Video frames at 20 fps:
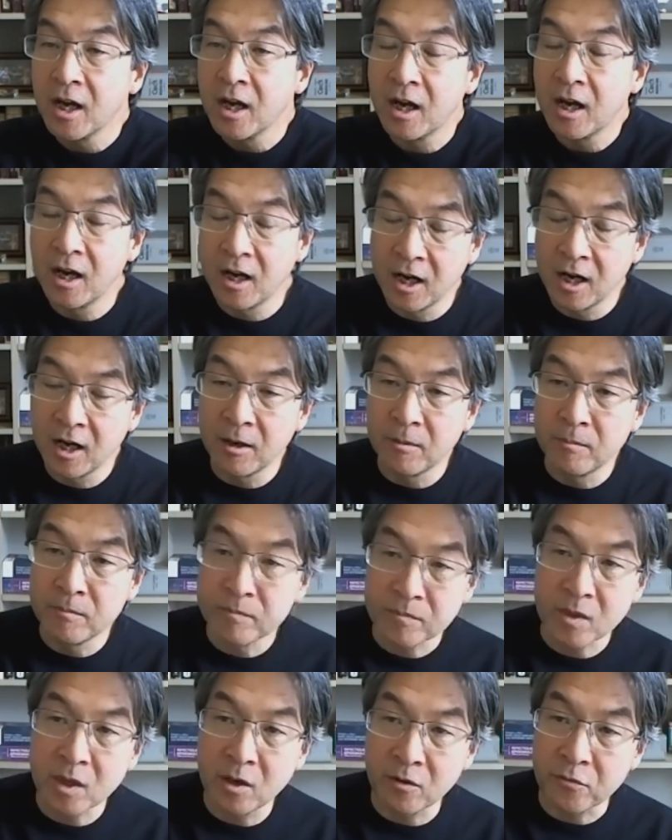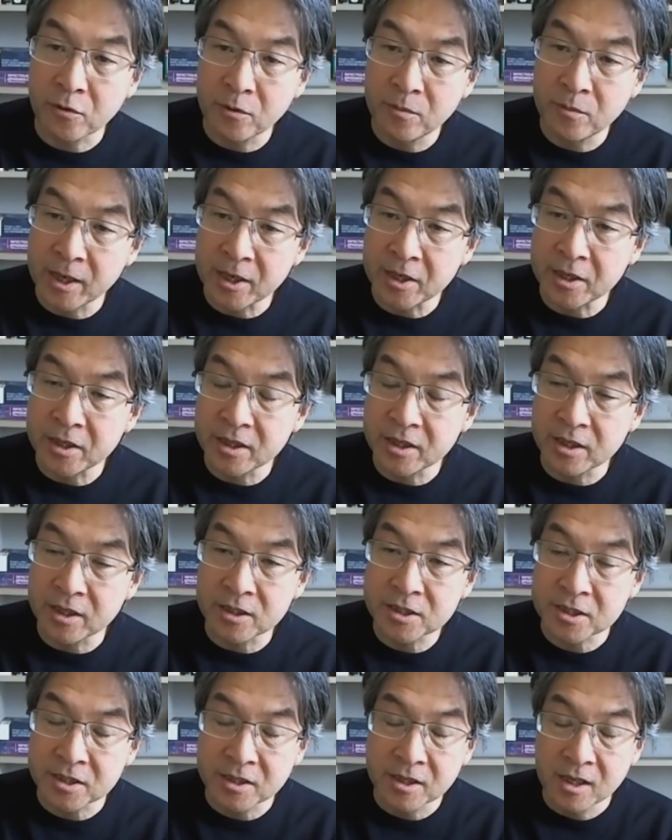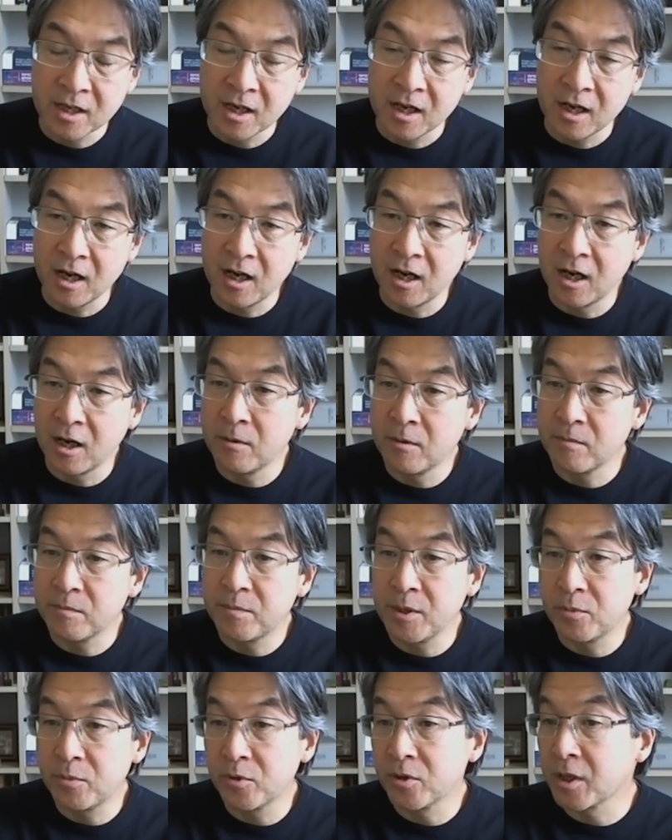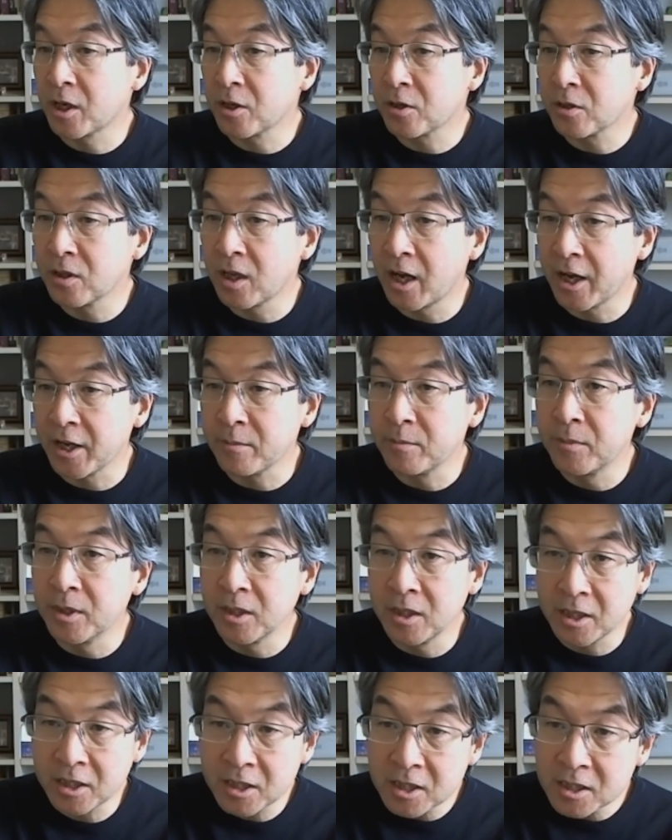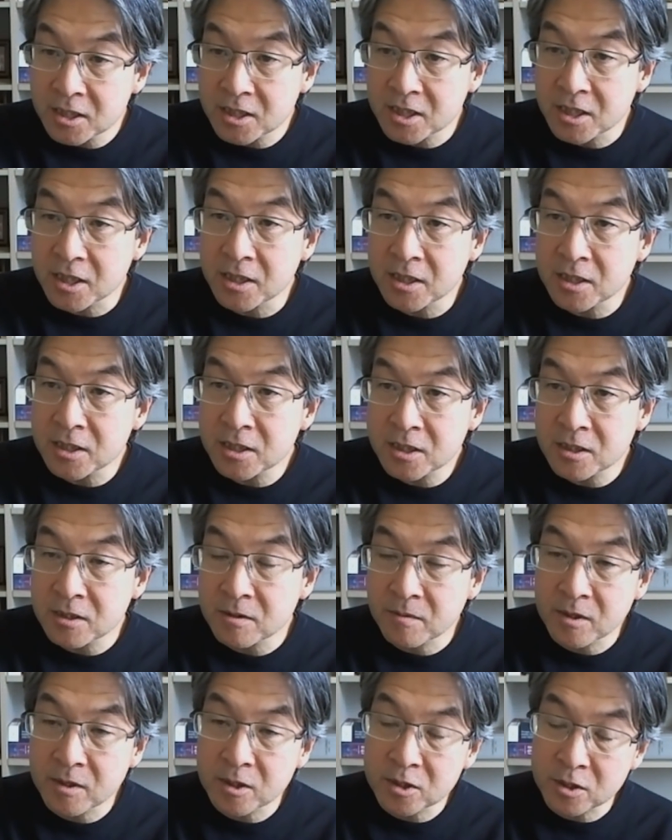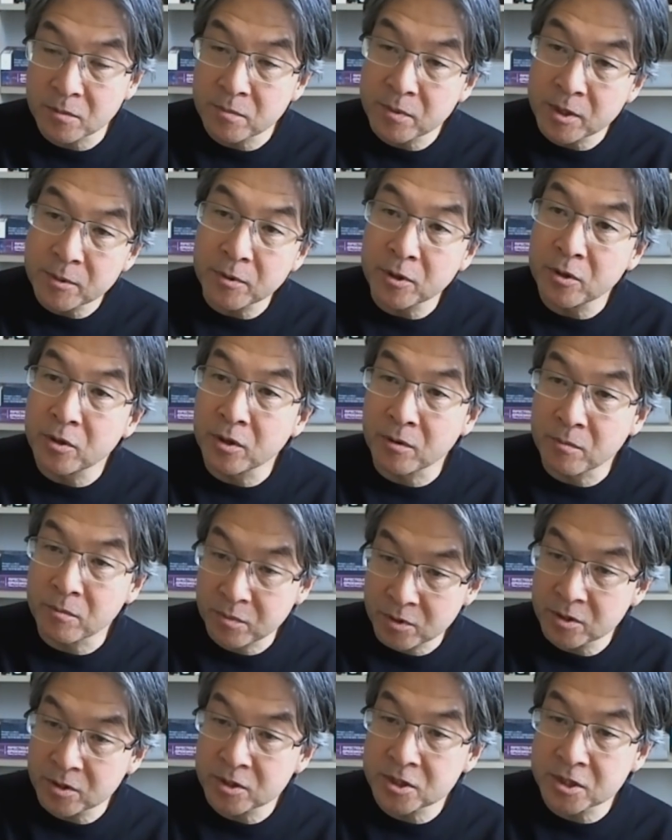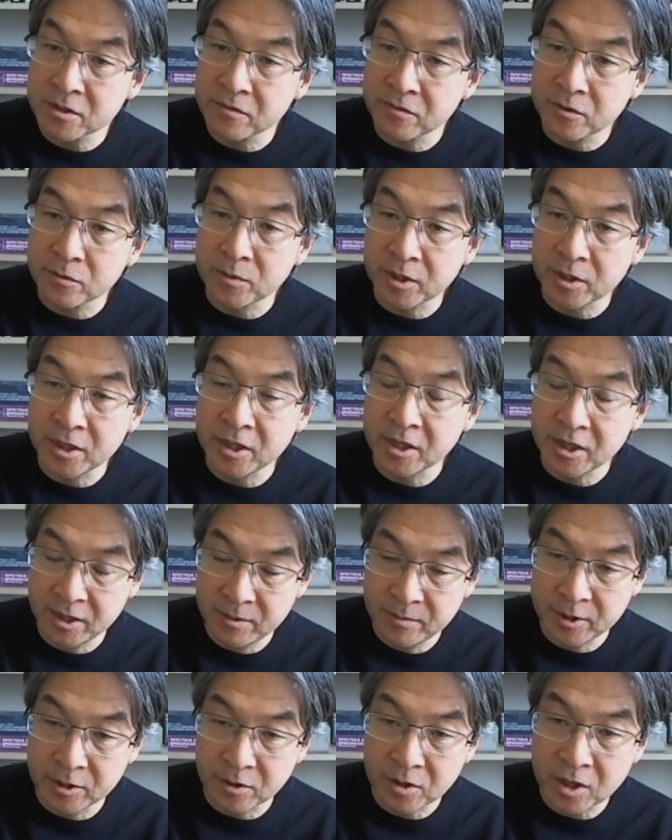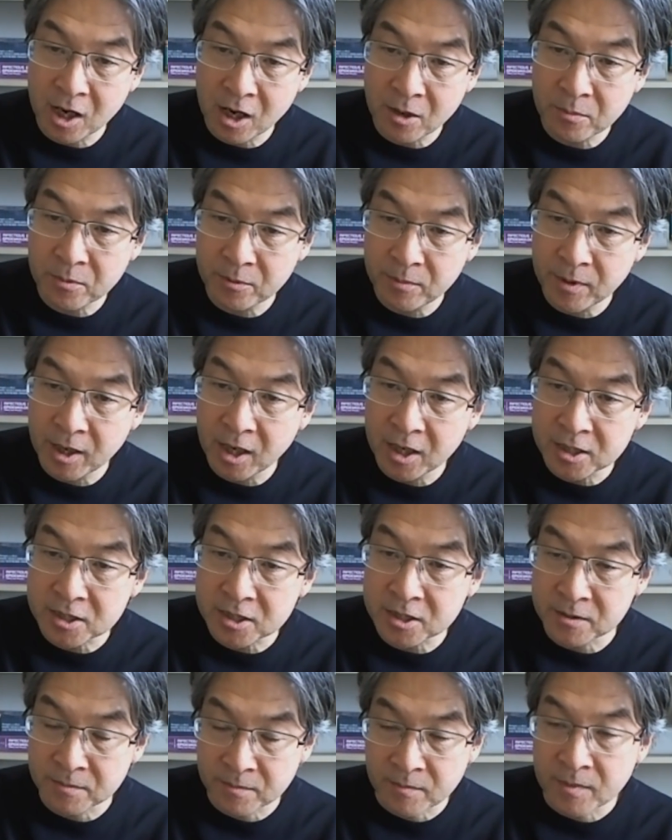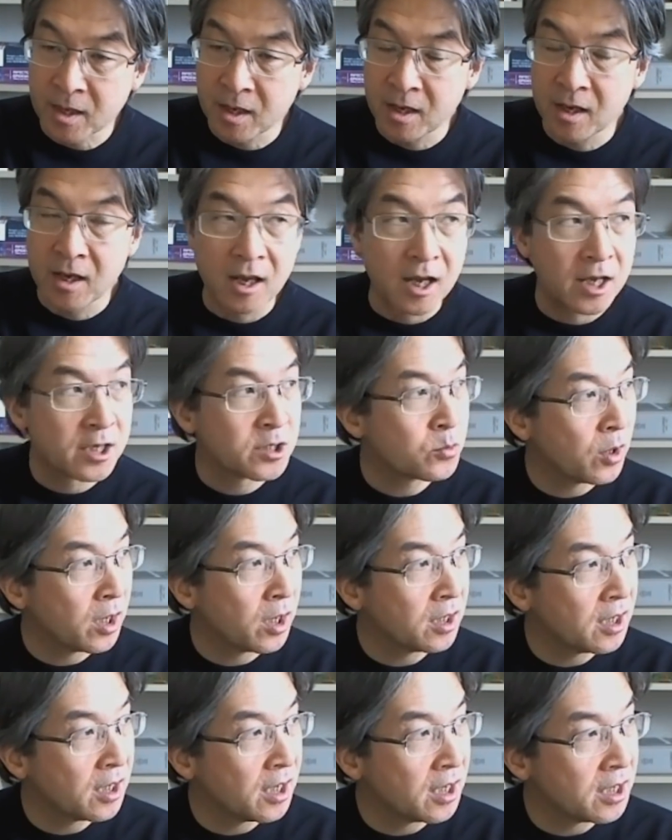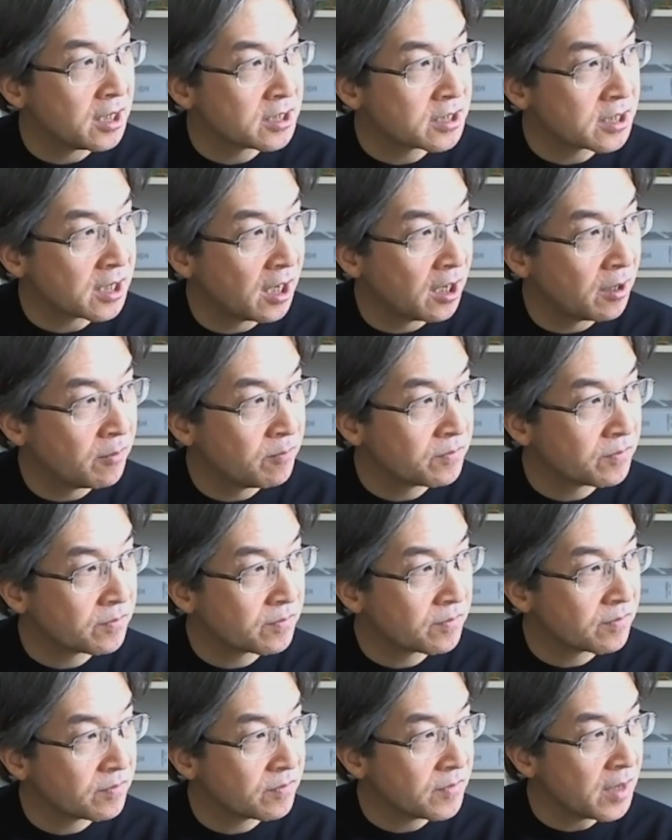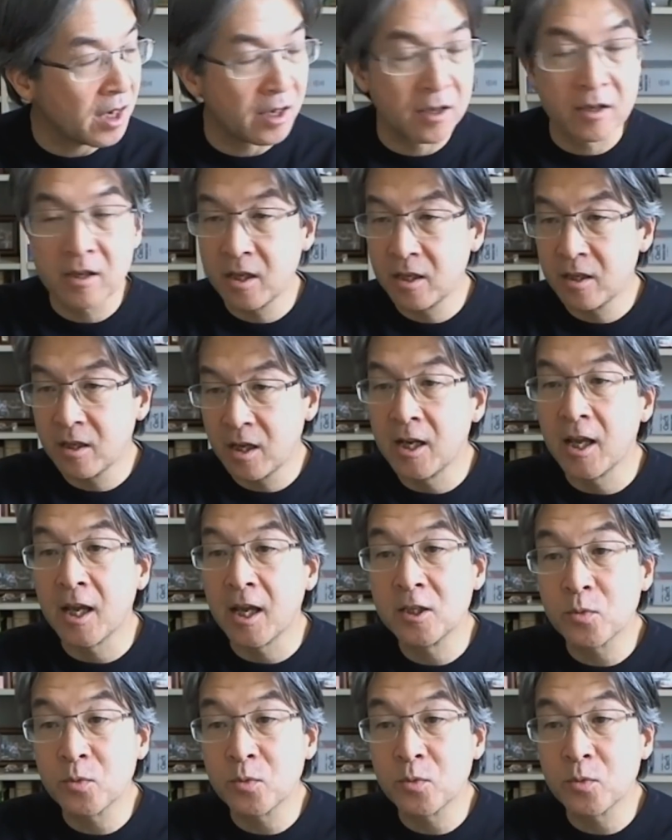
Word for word: Um, you know, for many years, uh, people with underlying malignancies, so people who are conceivably immunocompromised, as well as um, yeah, as